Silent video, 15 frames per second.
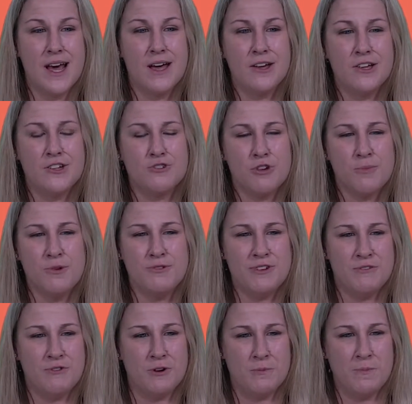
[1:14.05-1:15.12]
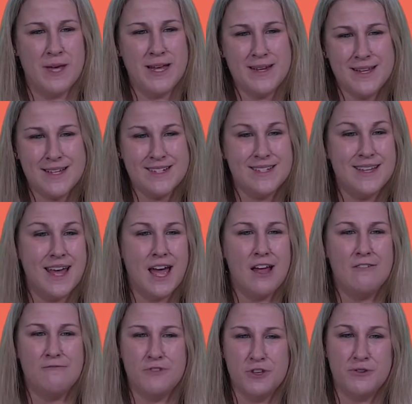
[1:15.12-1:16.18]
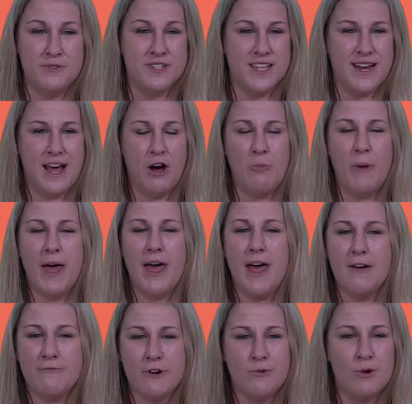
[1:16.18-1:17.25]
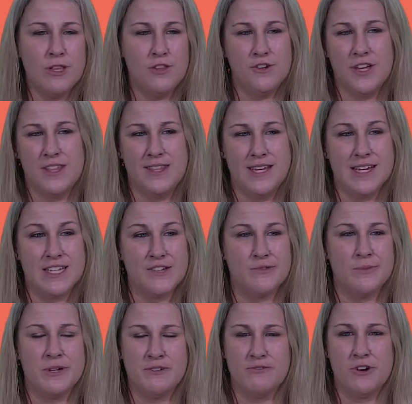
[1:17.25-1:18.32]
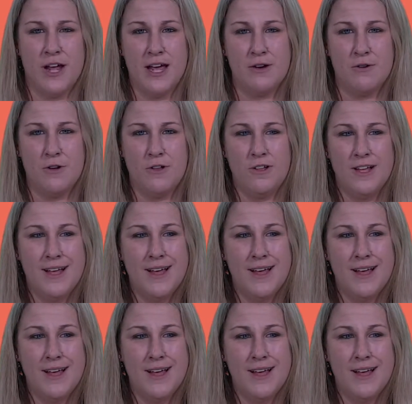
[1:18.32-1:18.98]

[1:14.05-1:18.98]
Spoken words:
contribute different opinions and views that help everyone look at things from a different angle.